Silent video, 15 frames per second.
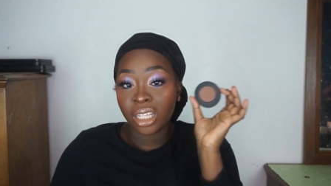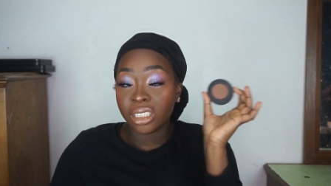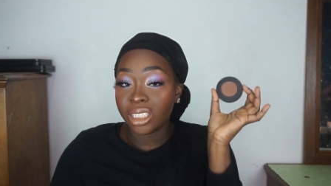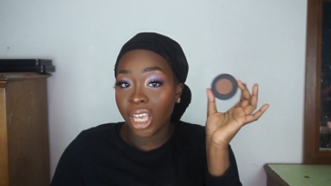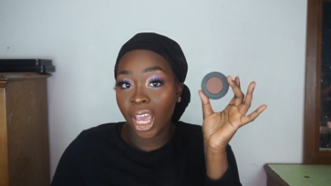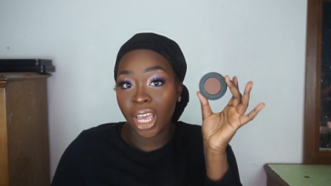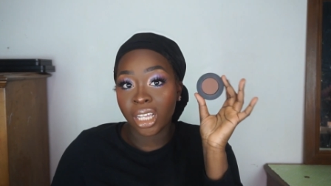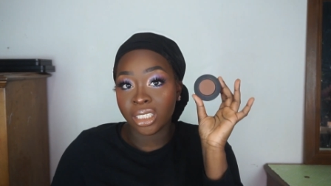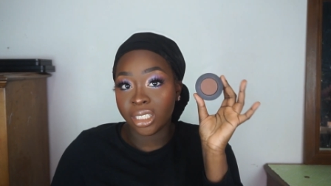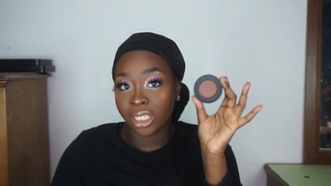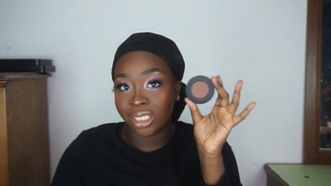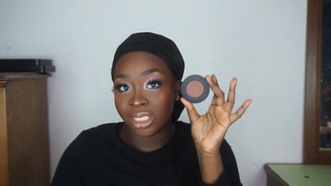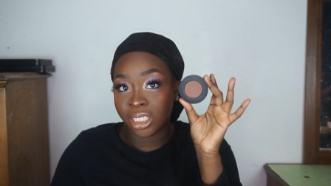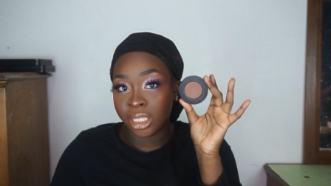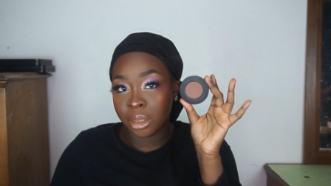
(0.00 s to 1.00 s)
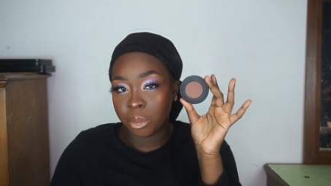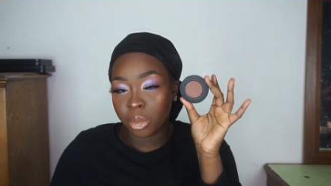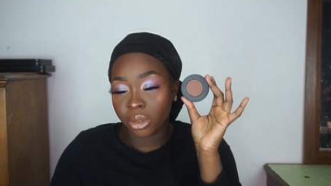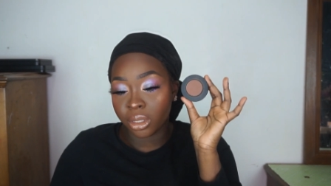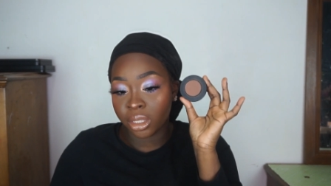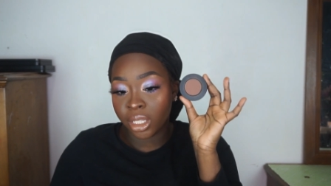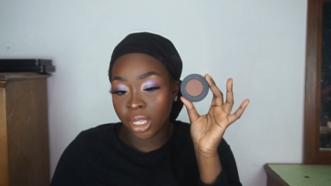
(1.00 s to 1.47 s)
tan to deep.
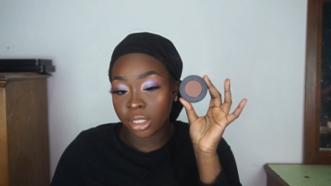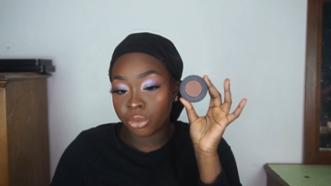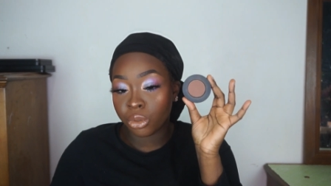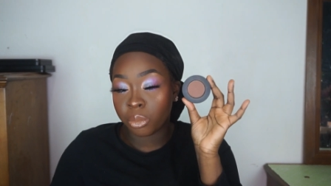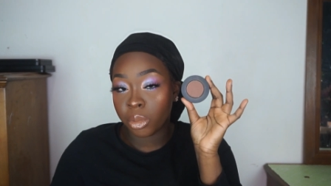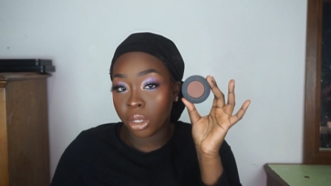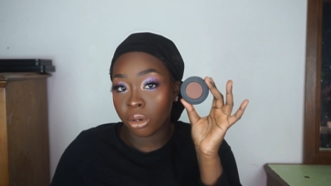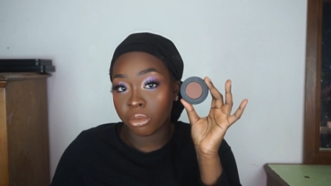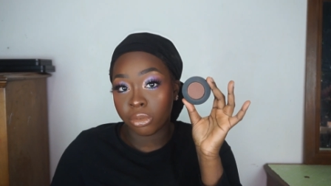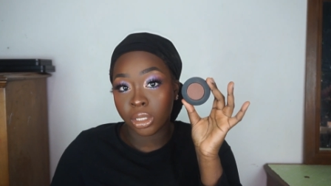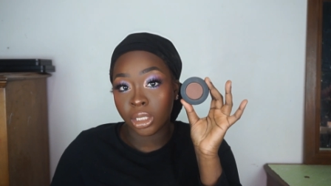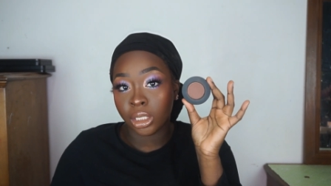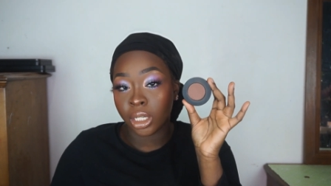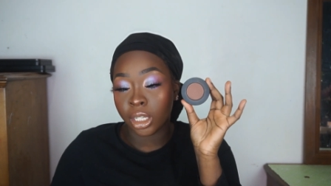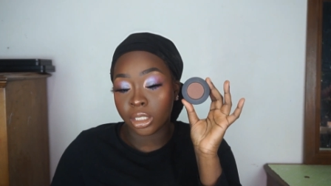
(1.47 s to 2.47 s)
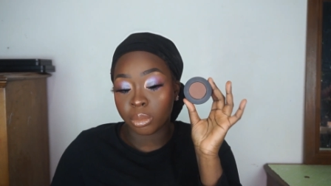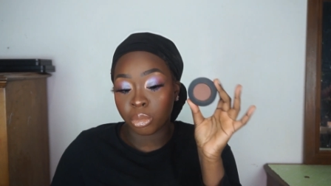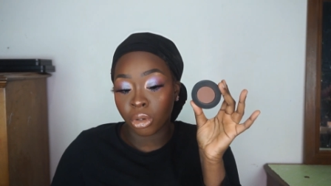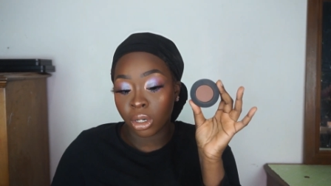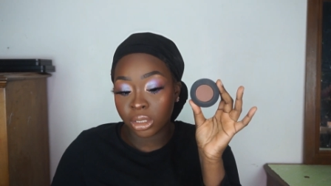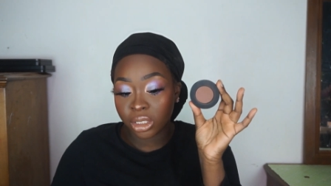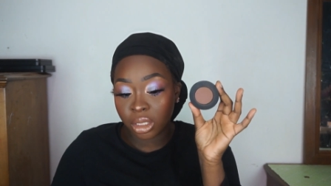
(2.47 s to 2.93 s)
This would be a really nice
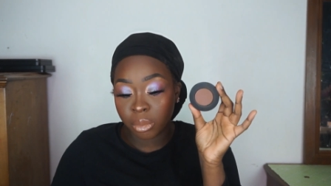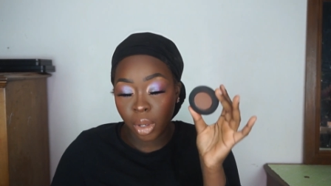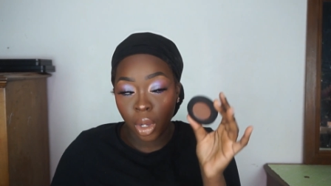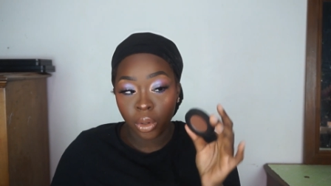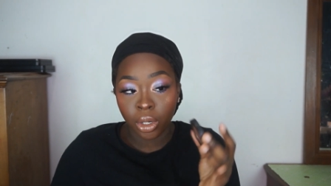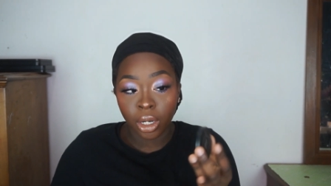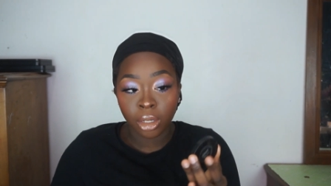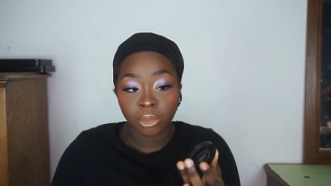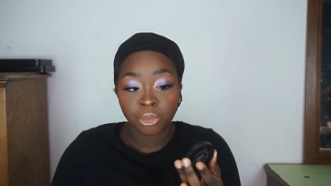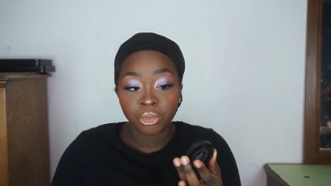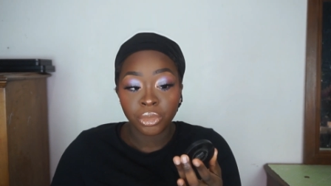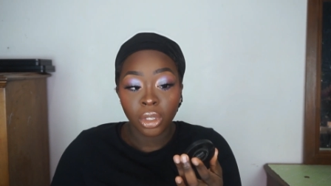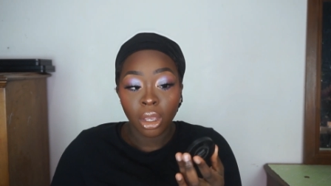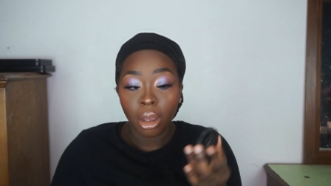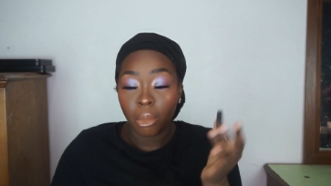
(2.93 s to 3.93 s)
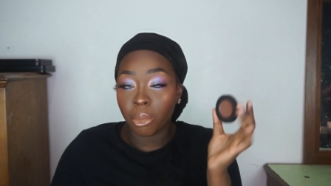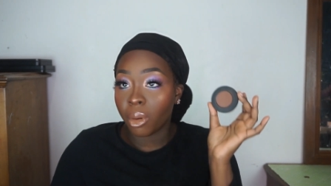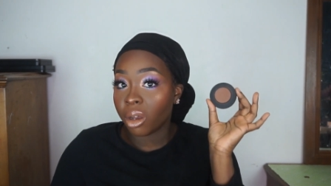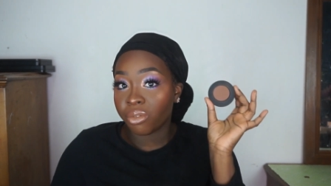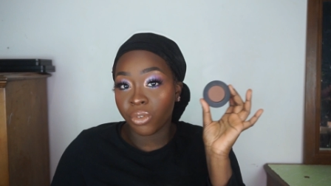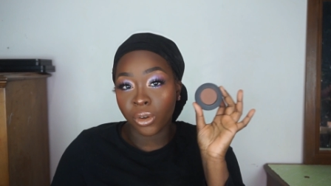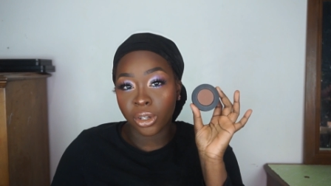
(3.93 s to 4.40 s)
bronzing powder.
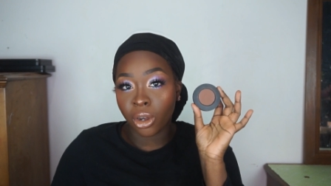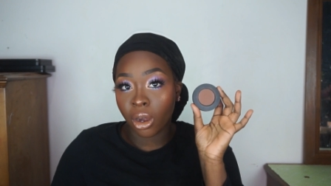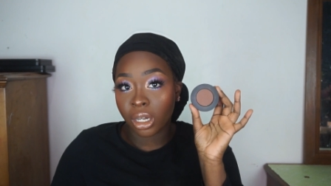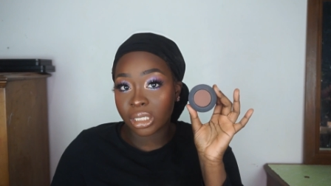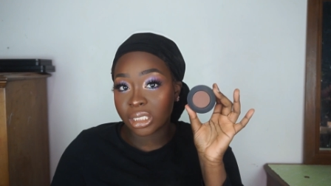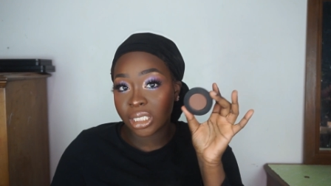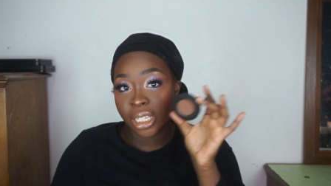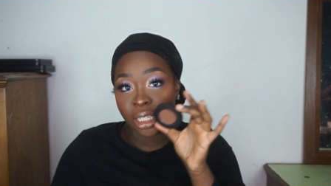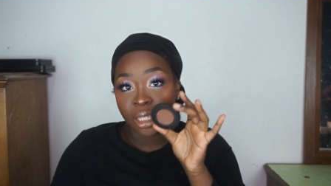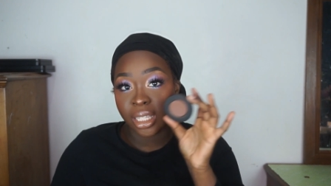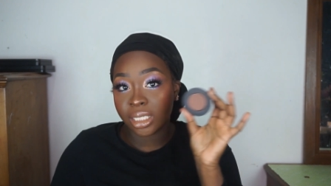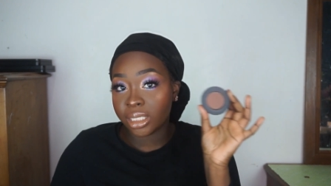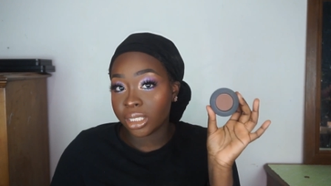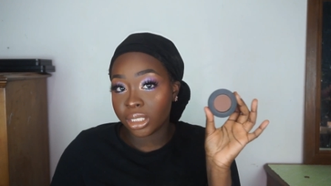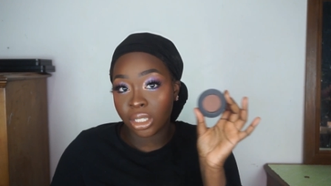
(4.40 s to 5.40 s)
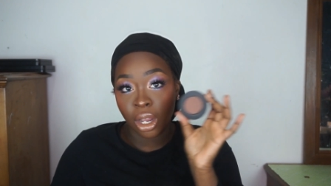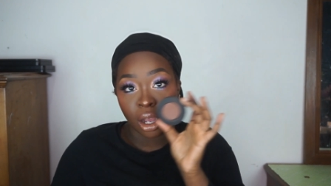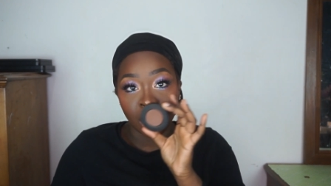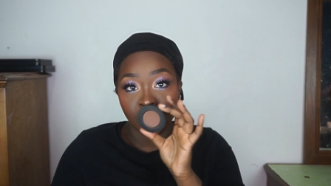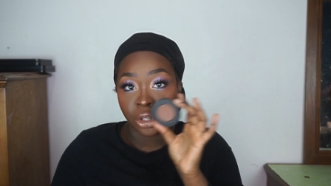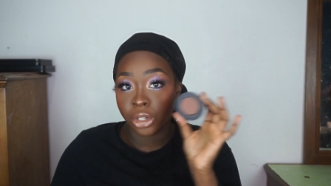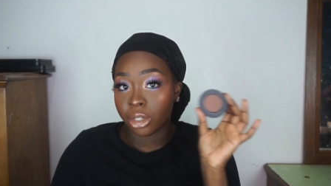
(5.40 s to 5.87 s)
But for dark skin, this is
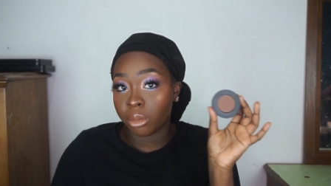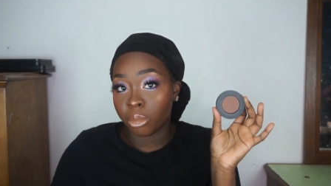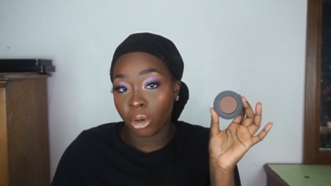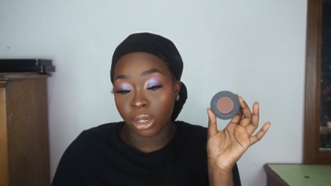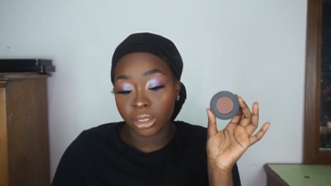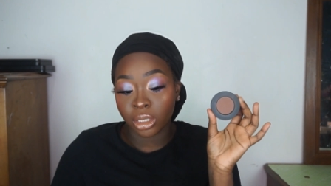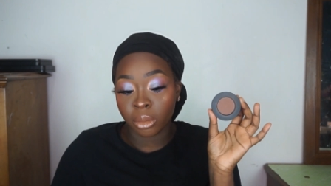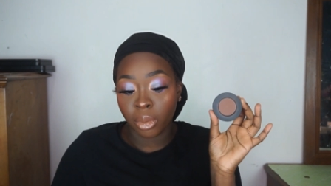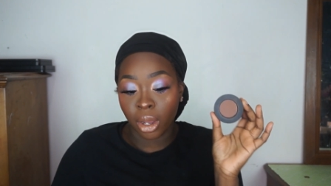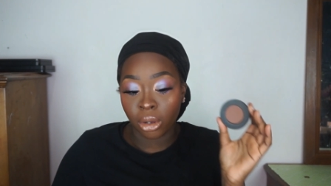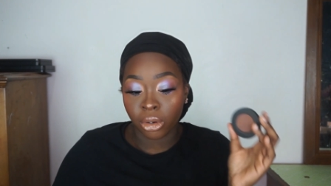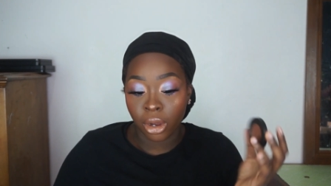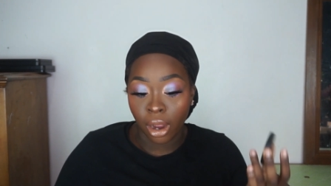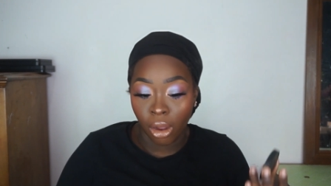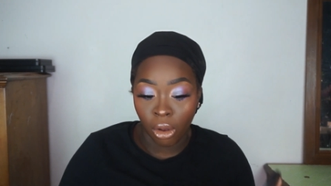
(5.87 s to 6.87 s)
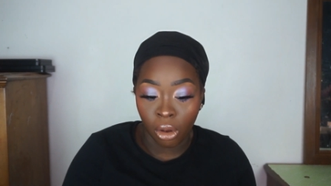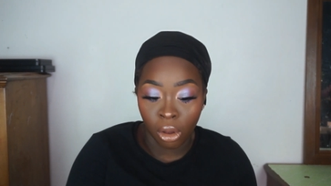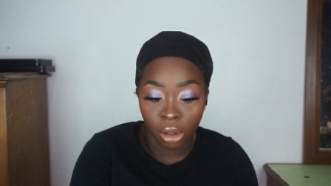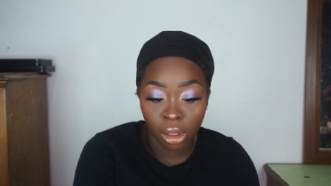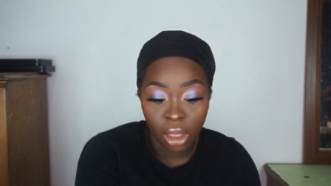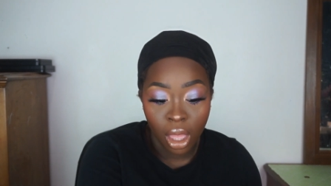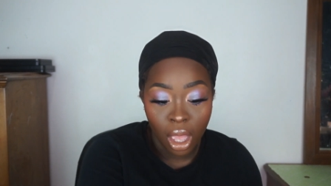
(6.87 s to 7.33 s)
not a good bronzing powder at
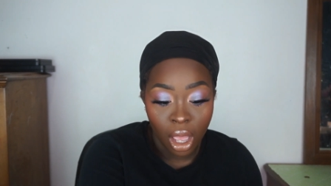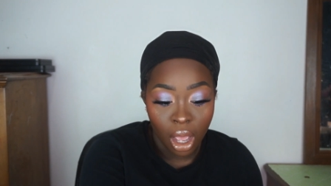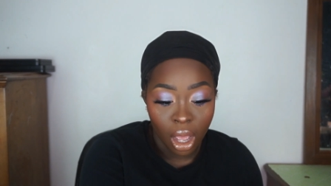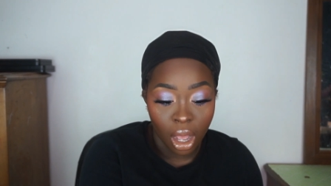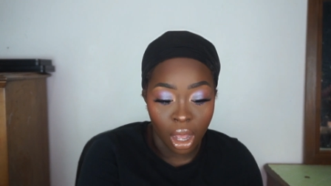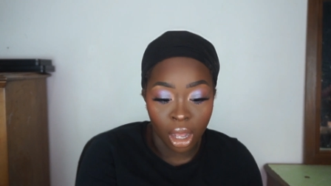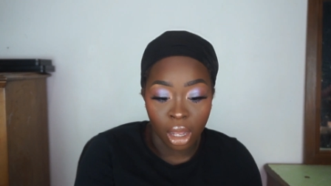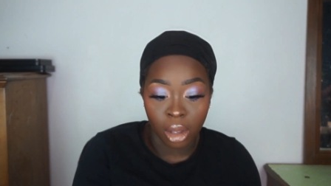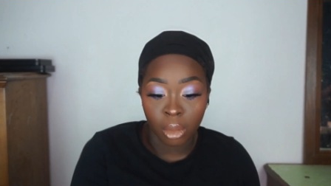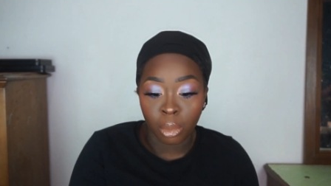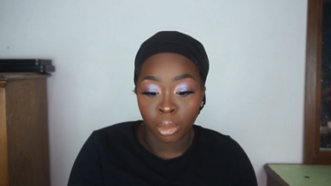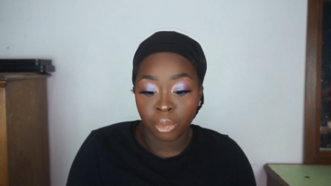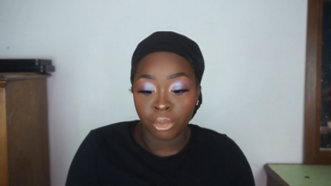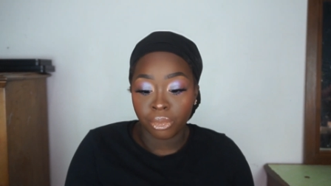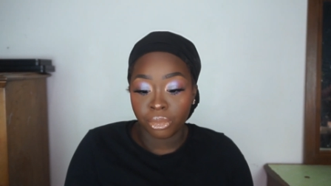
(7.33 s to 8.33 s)
all. I